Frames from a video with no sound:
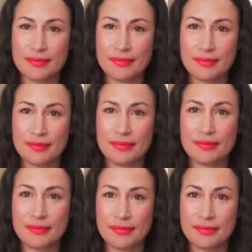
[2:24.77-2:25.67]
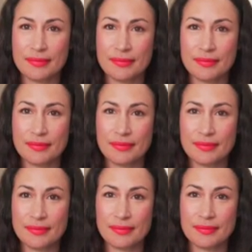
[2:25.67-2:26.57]

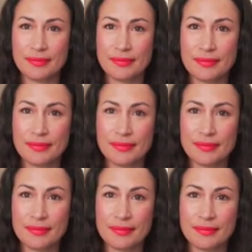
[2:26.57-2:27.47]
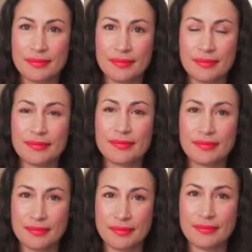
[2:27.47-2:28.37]

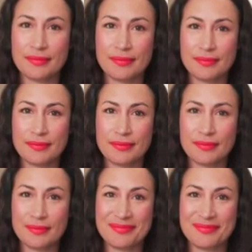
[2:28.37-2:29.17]
No words are spoken by the person on screen.